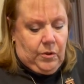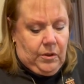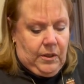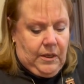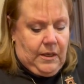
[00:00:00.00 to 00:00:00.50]

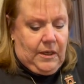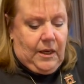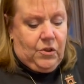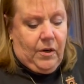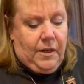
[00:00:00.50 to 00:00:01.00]

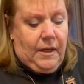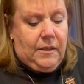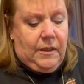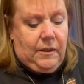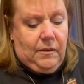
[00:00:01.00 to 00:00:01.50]
I try not to
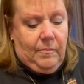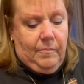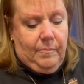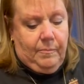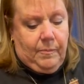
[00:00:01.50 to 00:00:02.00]

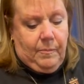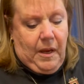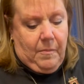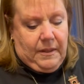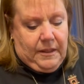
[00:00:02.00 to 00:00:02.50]

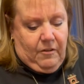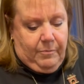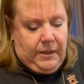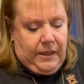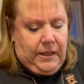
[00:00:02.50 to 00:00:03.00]
make myself
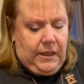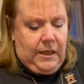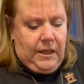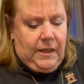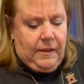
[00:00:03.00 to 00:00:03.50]
bleed.
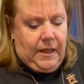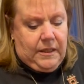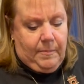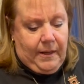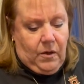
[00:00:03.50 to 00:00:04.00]

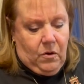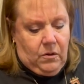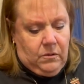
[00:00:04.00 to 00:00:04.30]
That's my goal.